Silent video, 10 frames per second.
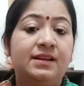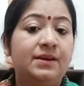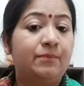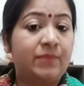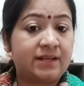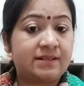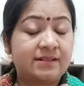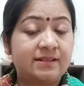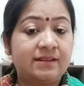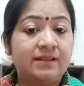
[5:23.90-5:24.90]
but
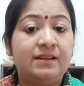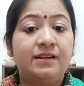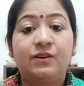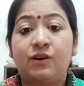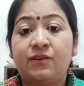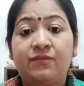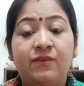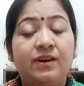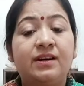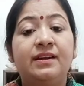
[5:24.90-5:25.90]
not
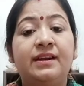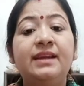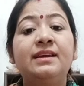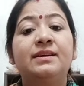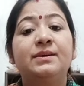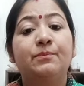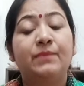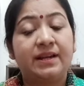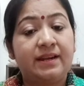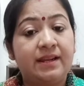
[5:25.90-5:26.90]
for earning
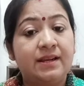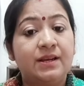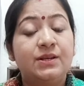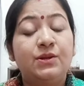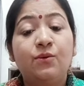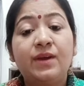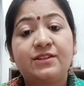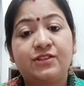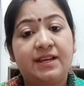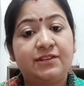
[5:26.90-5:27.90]
money. No
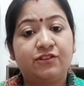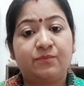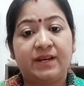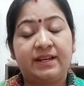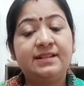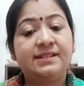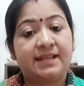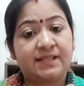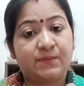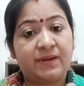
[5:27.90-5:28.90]
exchange of money
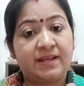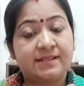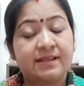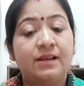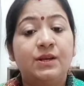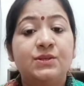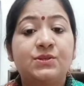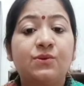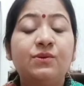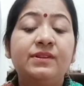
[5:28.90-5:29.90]
takes place.
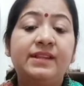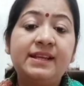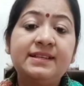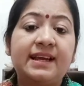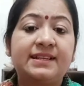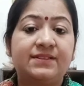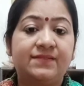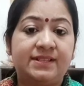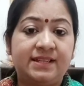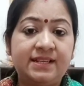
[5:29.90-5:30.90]
So these
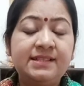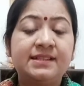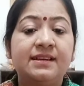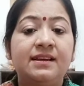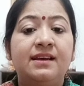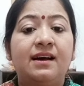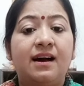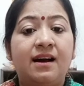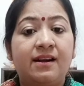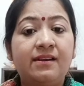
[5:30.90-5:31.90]
activities
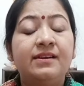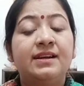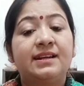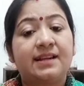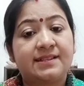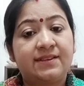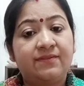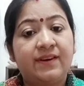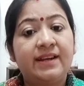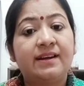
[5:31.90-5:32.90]
are
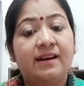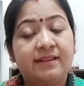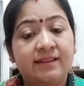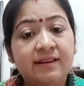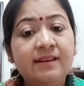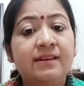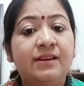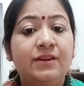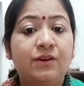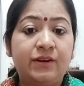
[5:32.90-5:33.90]
classified under
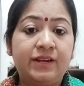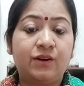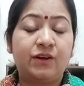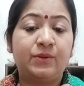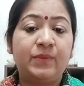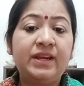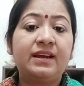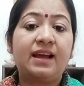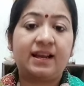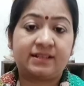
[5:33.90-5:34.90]
non-economic
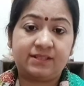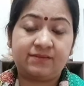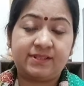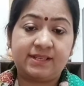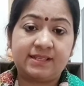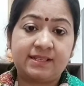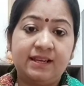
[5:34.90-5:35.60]
activities.